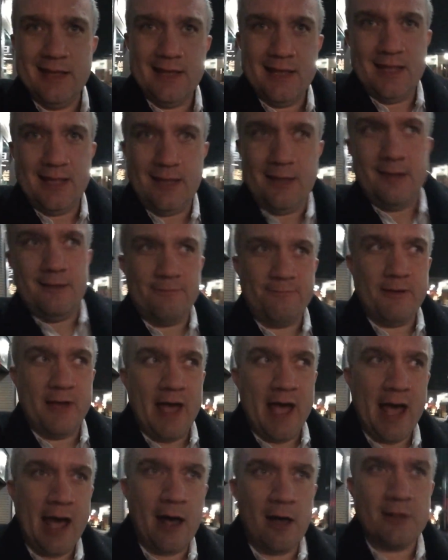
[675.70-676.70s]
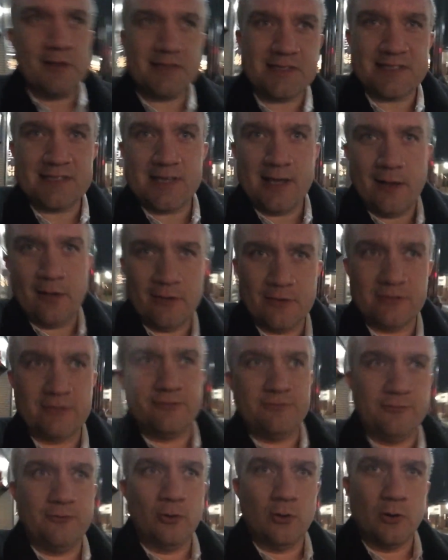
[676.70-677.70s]
If a house sells
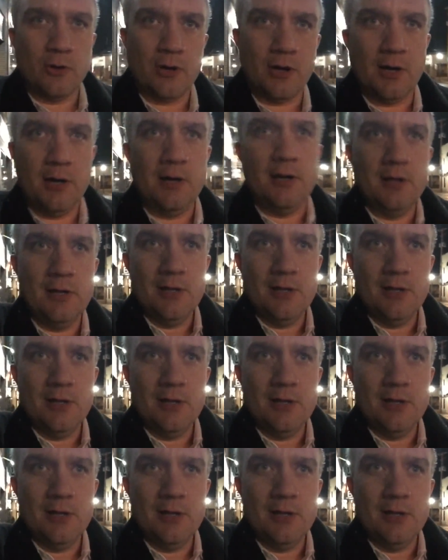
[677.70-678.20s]
for